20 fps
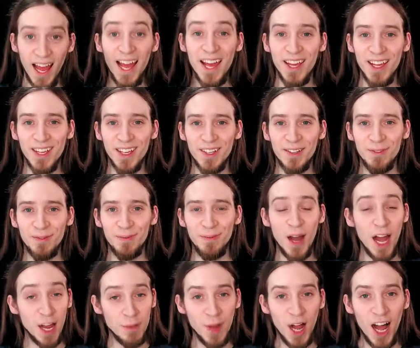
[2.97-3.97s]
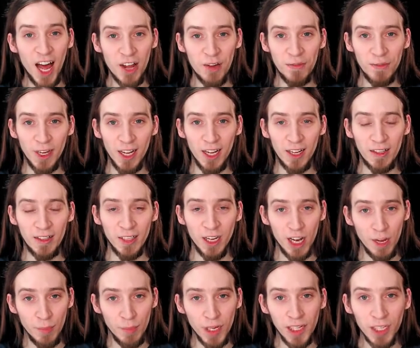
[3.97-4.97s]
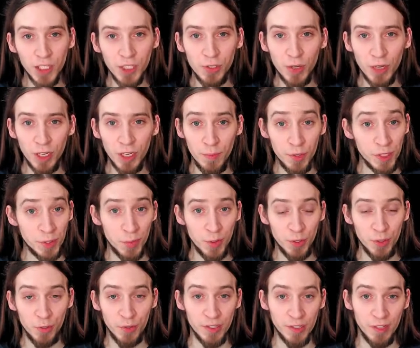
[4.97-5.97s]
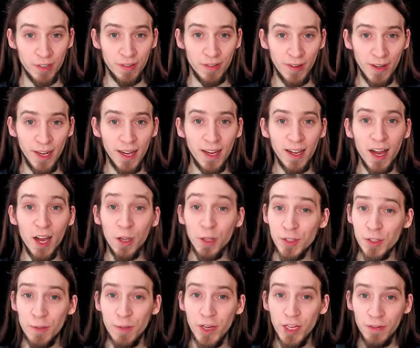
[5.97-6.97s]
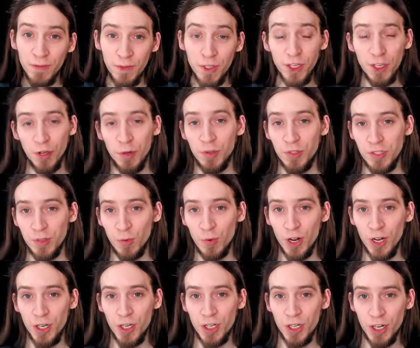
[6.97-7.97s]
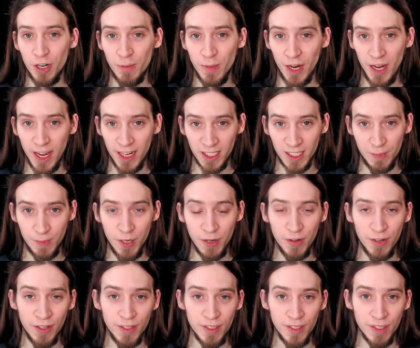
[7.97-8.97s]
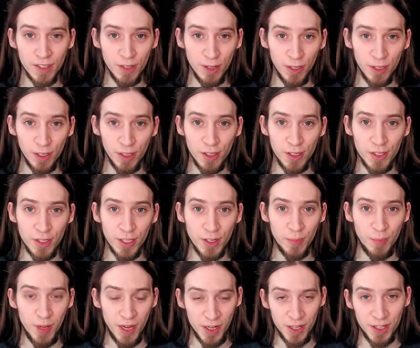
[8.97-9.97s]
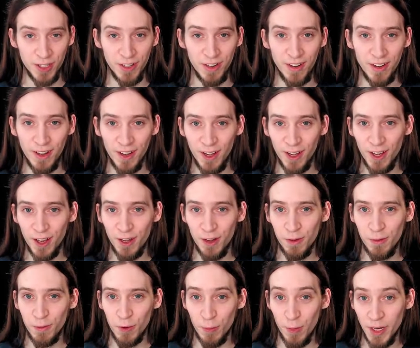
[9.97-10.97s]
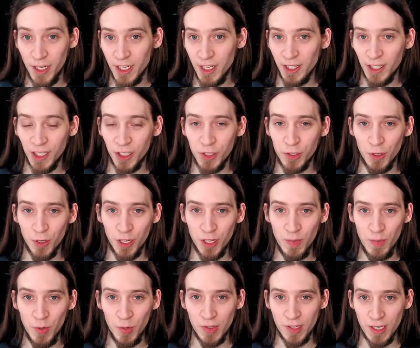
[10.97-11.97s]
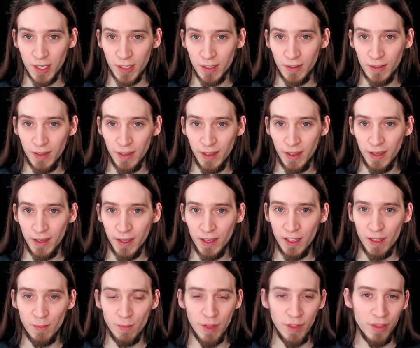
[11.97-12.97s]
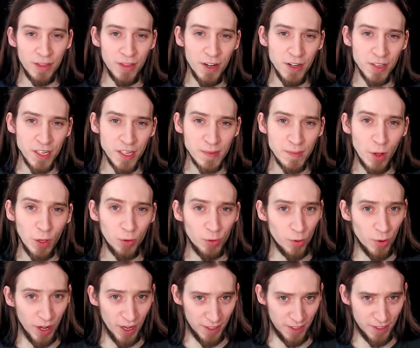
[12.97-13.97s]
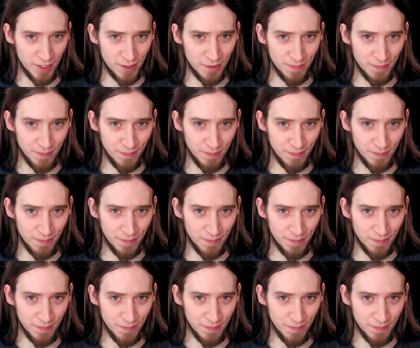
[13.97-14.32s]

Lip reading: Hey, I'm Anfa. I'm an electronic music producer. I also make videos where I share my experience, knowledge and passion for making electronic music. But there's a small twist.